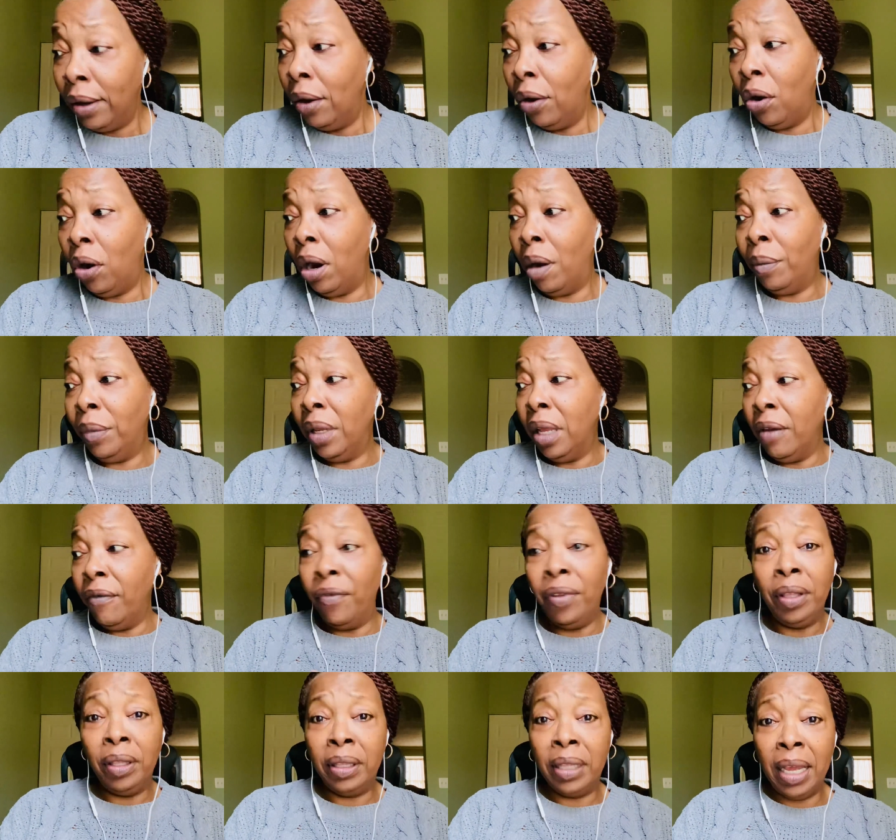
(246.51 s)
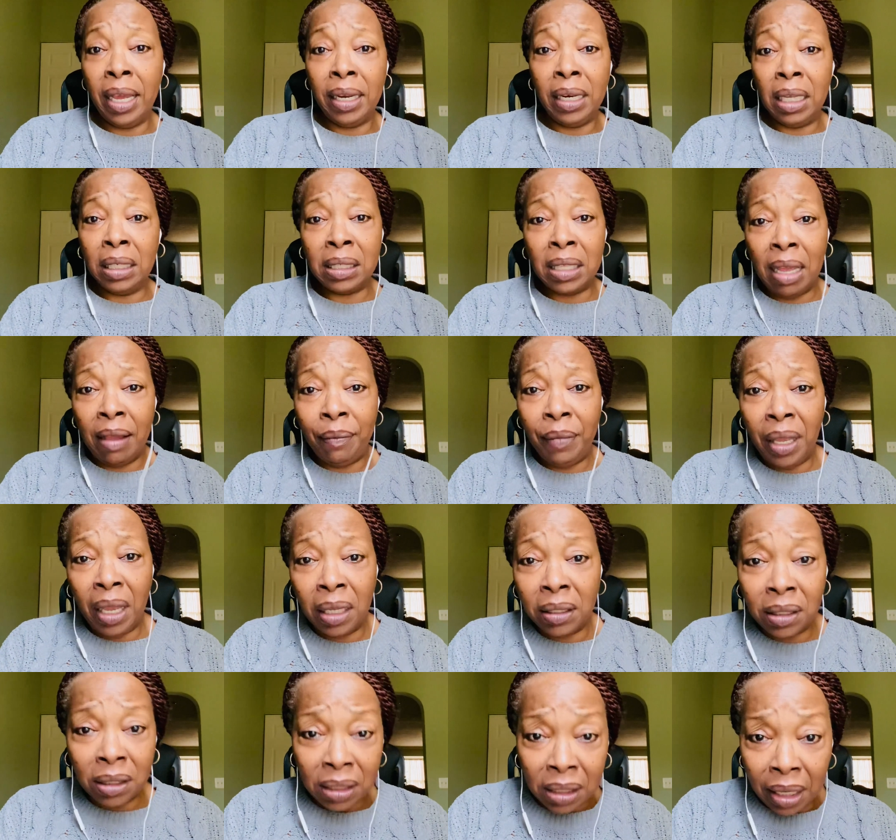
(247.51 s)
or I'm leaving that. That's not me. I
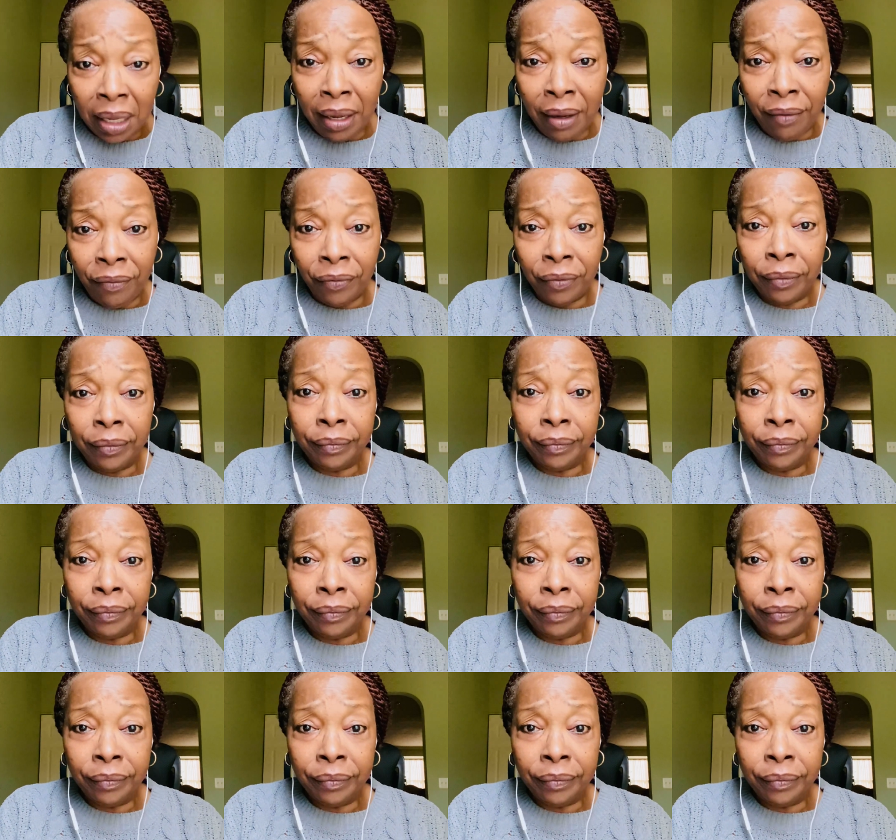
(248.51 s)
just leave.